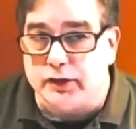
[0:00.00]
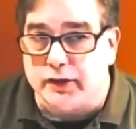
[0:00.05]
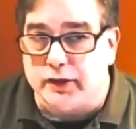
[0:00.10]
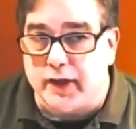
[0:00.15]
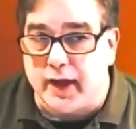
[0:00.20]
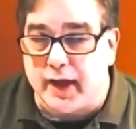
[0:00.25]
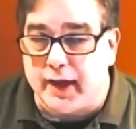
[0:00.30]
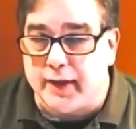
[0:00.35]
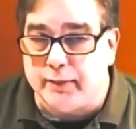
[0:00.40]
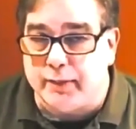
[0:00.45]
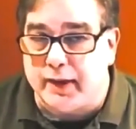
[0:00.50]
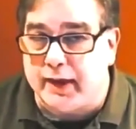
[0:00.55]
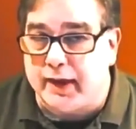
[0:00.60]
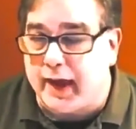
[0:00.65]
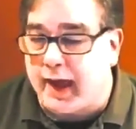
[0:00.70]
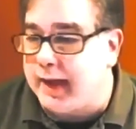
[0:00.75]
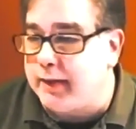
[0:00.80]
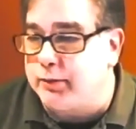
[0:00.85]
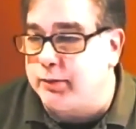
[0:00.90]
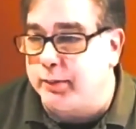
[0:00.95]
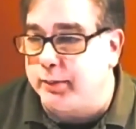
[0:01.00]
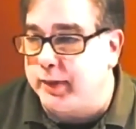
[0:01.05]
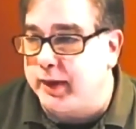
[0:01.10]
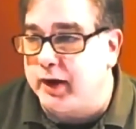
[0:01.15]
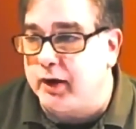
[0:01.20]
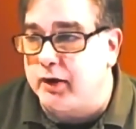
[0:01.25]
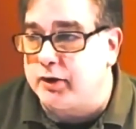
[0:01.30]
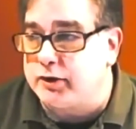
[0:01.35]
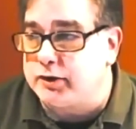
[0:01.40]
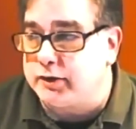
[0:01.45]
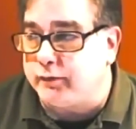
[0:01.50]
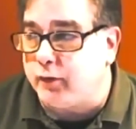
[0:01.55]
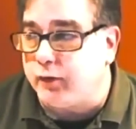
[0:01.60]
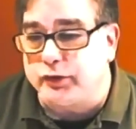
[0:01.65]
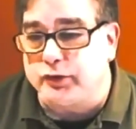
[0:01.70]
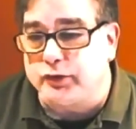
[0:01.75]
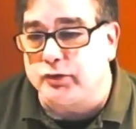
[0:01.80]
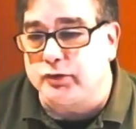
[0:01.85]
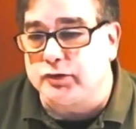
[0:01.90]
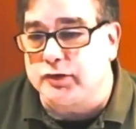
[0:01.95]
they became the peers of
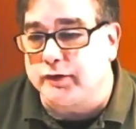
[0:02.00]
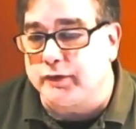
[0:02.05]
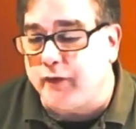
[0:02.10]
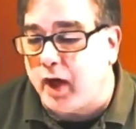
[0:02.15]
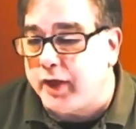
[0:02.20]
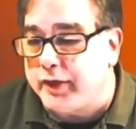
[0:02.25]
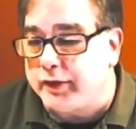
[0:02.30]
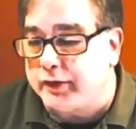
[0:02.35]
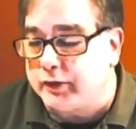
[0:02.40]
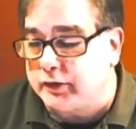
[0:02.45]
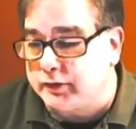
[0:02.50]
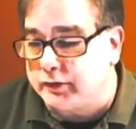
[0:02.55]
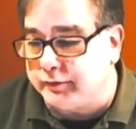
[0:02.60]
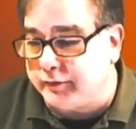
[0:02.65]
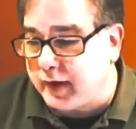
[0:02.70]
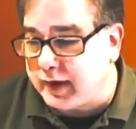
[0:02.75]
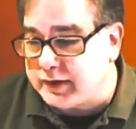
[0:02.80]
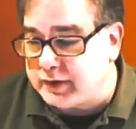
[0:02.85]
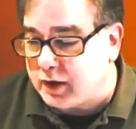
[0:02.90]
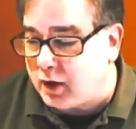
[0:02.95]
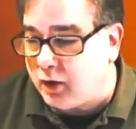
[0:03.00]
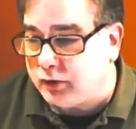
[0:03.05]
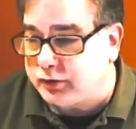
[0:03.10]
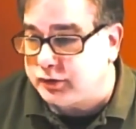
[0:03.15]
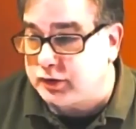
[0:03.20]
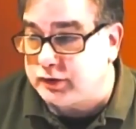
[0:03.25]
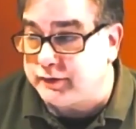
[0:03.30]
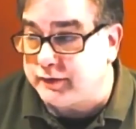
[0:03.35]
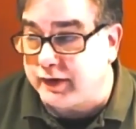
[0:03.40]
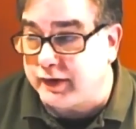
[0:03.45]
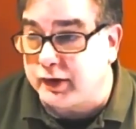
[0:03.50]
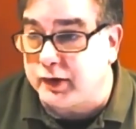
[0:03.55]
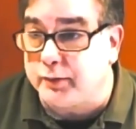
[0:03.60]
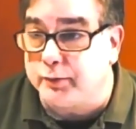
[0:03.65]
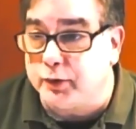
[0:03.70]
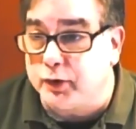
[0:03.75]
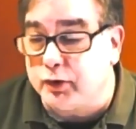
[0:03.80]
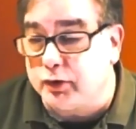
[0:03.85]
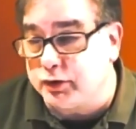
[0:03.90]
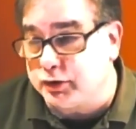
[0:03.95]
all sorts of other devices, all sorts of other
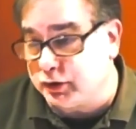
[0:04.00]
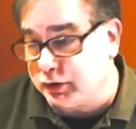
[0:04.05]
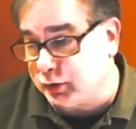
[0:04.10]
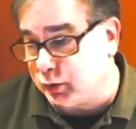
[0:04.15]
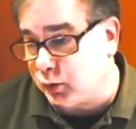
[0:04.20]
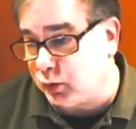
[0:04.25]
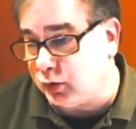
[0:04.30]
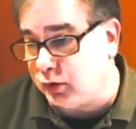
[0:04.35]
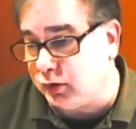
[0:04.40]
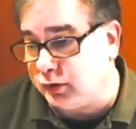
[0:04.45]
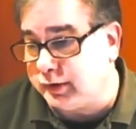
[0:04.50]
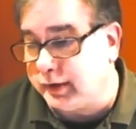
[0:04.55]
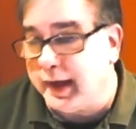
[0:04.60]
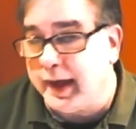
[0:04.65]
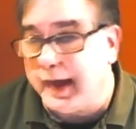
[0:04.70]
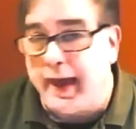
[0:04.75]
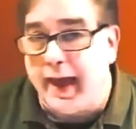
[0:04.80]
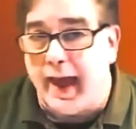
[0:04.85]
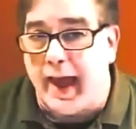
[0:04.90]
computers in the world,